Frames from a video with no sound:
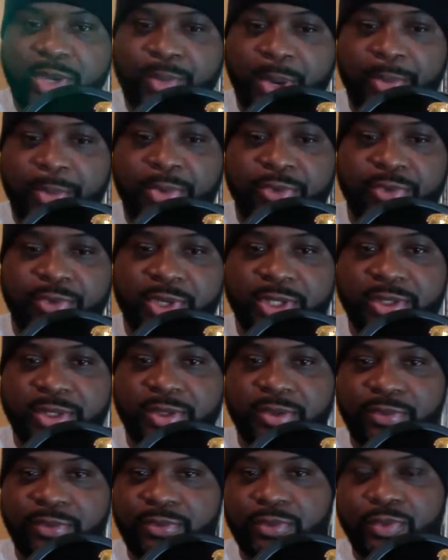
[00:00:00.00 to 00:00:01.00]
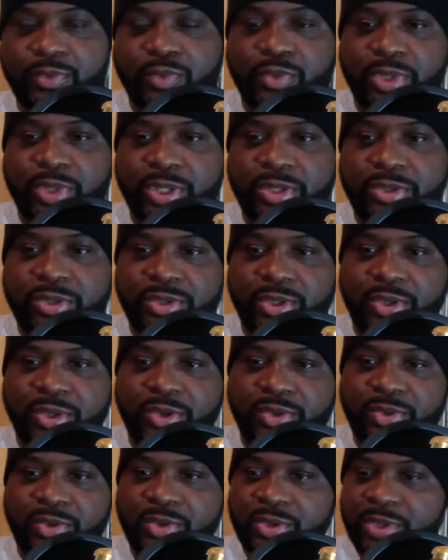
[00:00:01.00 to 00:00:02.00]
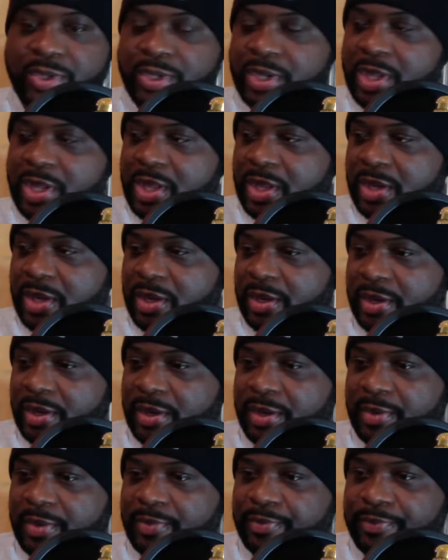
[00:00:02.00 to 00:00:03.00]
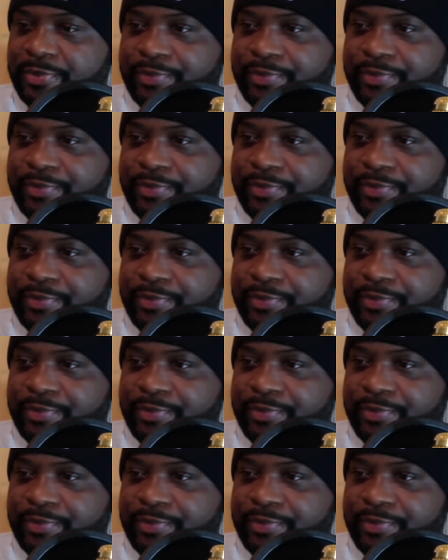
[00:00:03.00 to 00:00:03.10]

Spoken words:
My birthday's in a few weeks, so um,